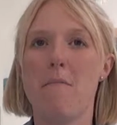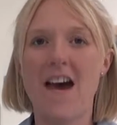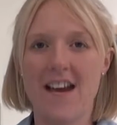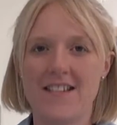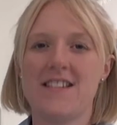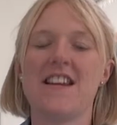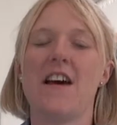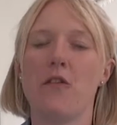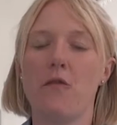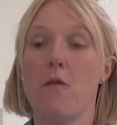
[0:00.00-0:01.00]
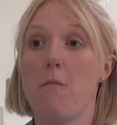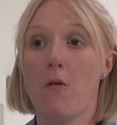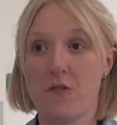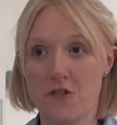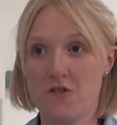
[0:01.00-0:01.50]
PET stands for
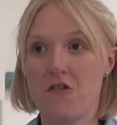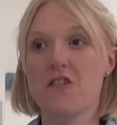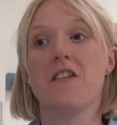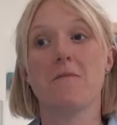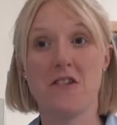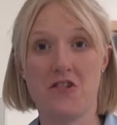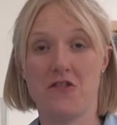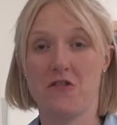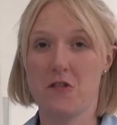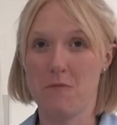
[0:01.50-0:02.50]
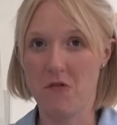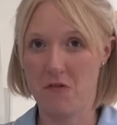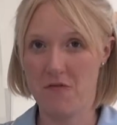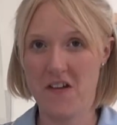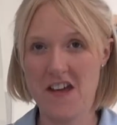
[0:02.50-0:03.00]
positron emission
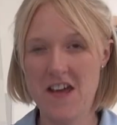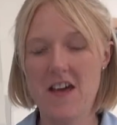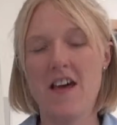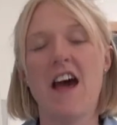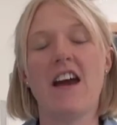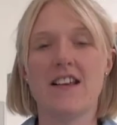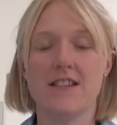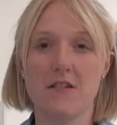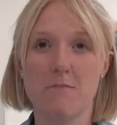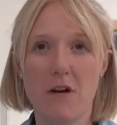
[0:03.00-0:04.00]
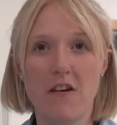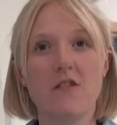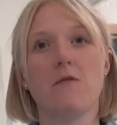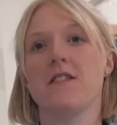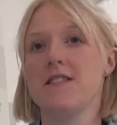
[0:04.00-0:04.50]
tomography, and it's
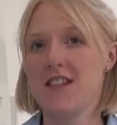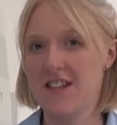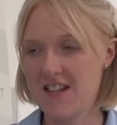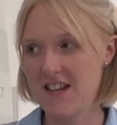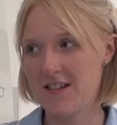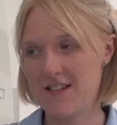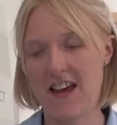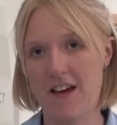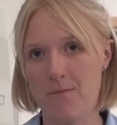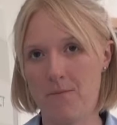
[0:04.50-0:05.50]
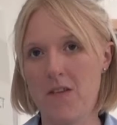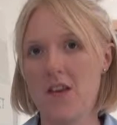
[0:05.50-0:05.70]
combined with a CT scan.